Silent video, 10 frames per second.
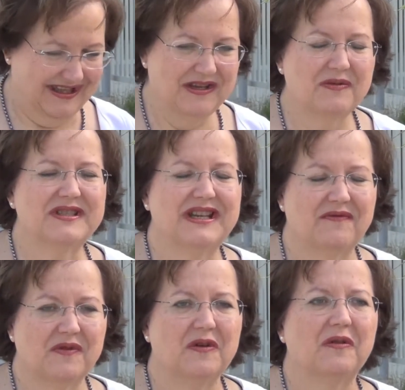And there were
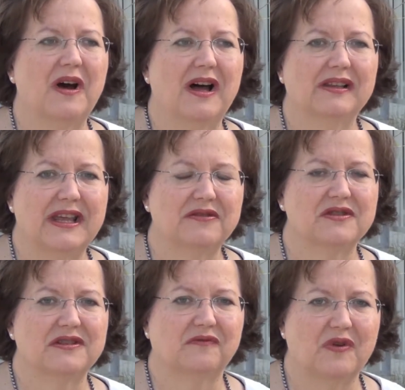several
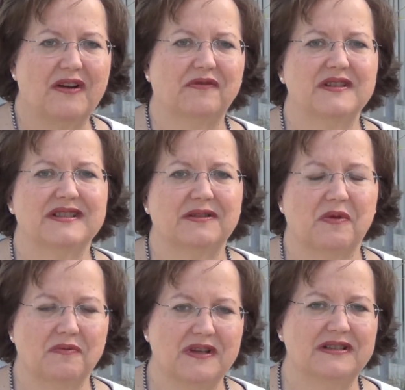letters of reference that
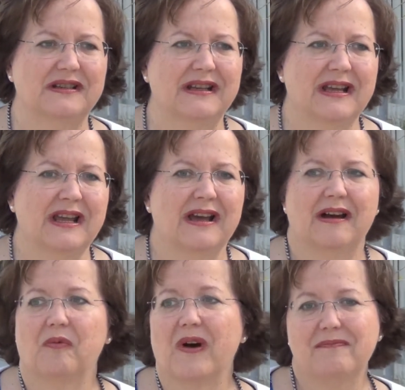were written,
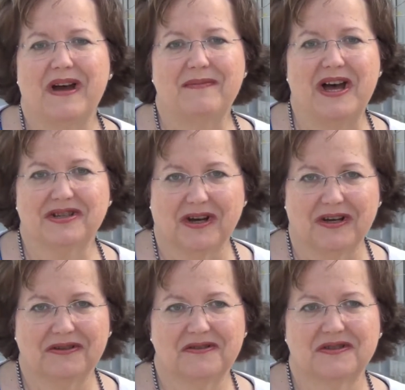one by my
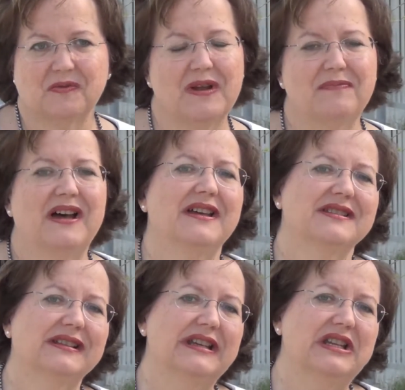daughters, one by
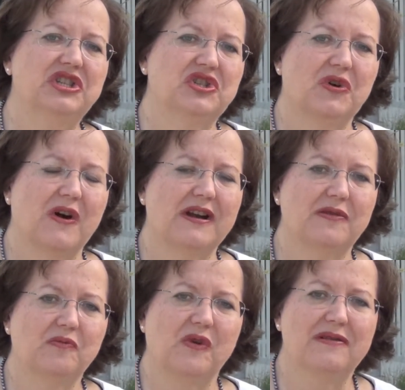Celine Short,
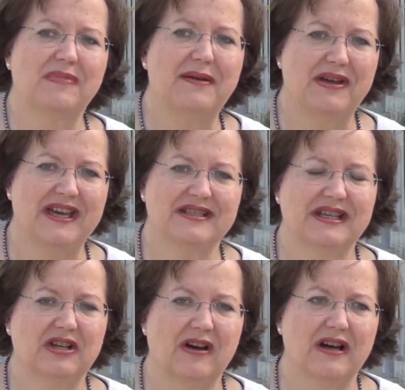and one by
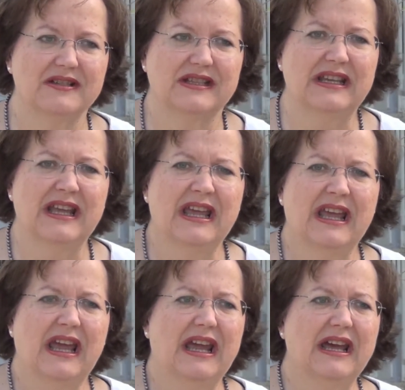Patsy Causey.
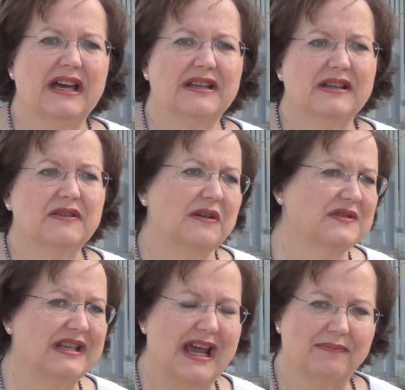And there
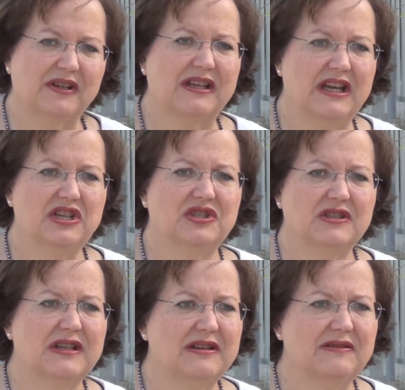was an
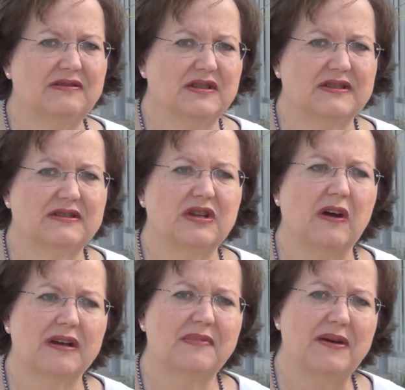application and just
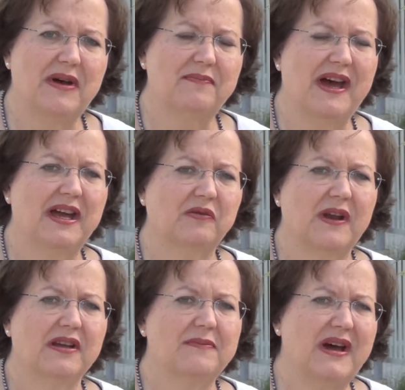talking about my
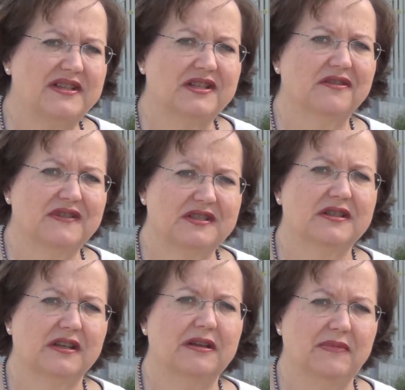background and my service
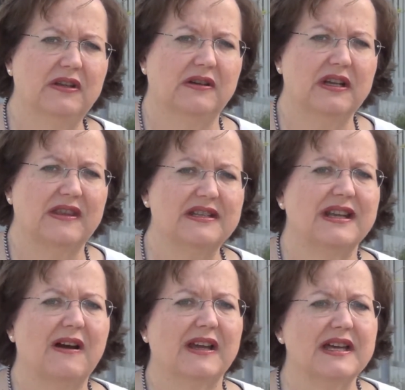to the community.
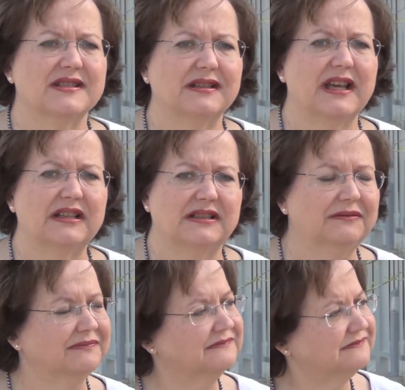That's how I got selected.